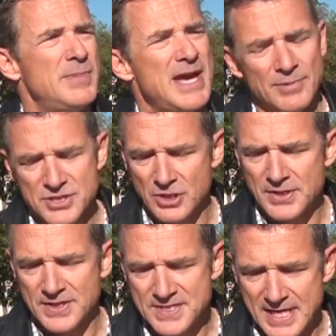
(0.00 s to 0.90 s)
be able to
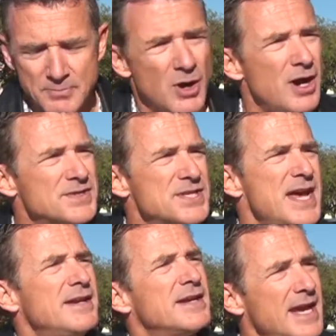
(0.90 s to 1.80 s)
look at skid marks,
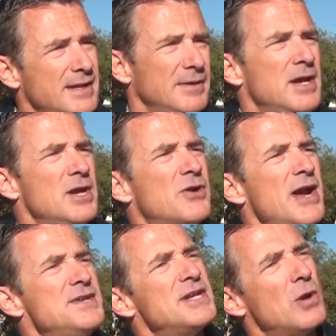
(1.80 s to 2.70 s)
and again,
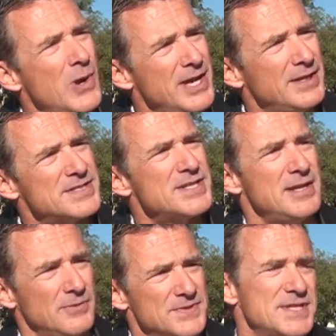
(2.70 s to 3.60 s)
creating awareness
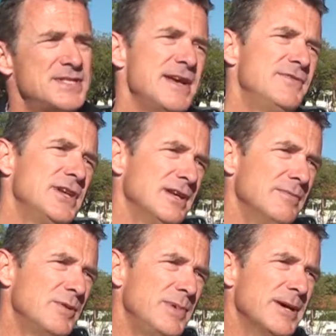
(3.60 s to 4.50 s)
and also safety in
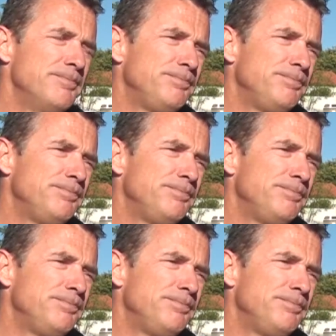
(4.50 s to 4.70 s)
Namibia.